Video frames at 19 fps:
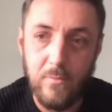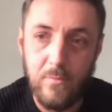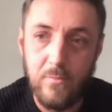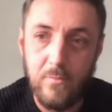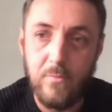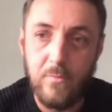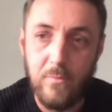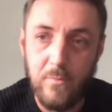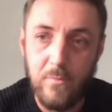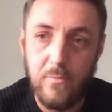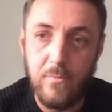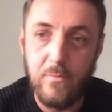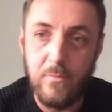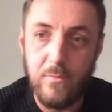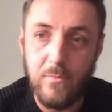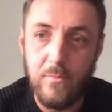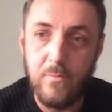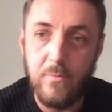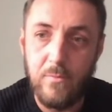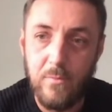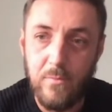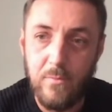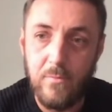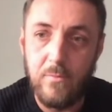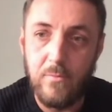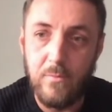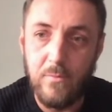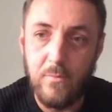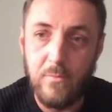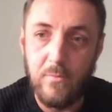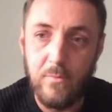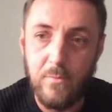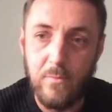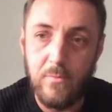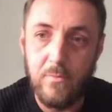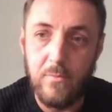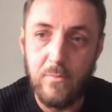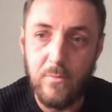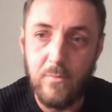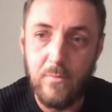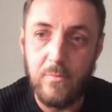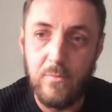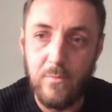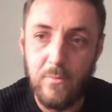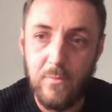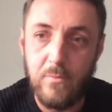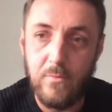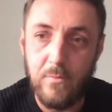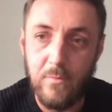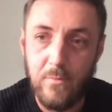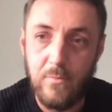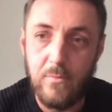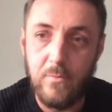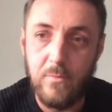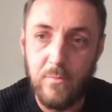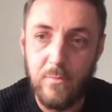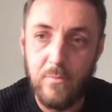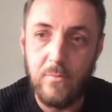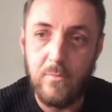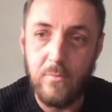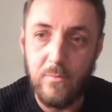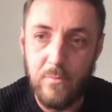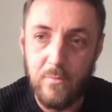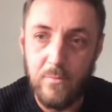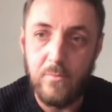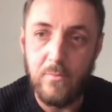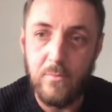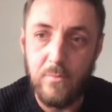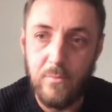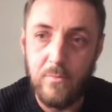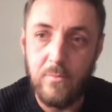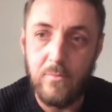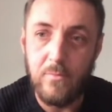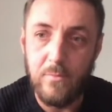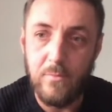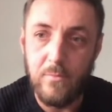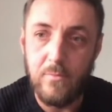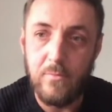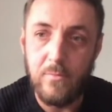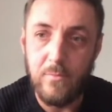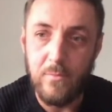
The person shown says nothing.